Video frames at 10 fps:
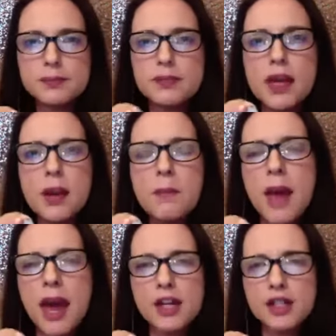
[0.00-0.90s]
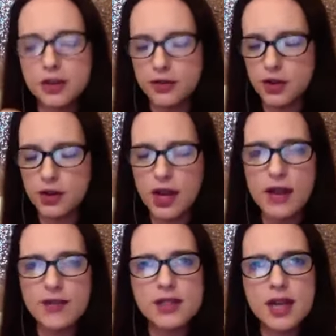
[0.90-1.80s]
Imagine if you
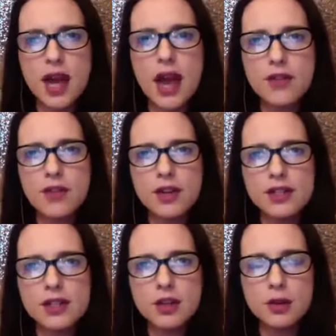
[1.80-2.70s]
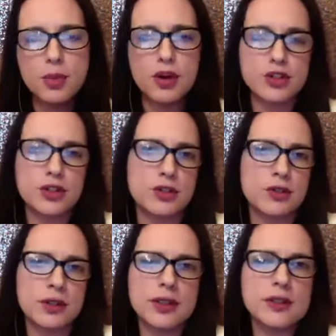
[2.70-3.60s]
gave it to every single person who
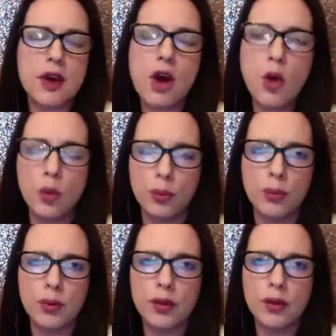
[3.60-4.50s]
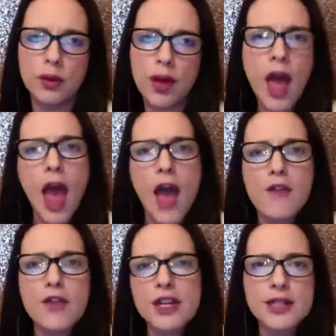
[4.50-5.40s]
cleaned a home.
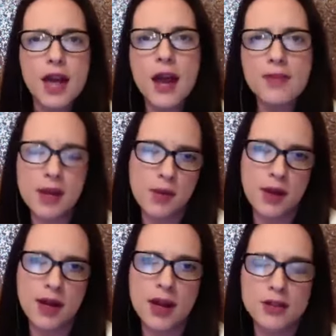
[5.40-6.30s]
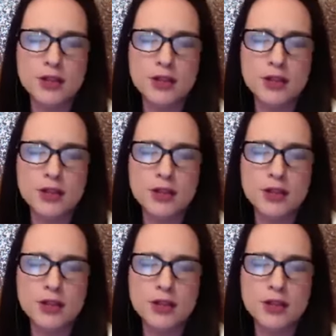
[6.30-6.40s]
Every time they went out to a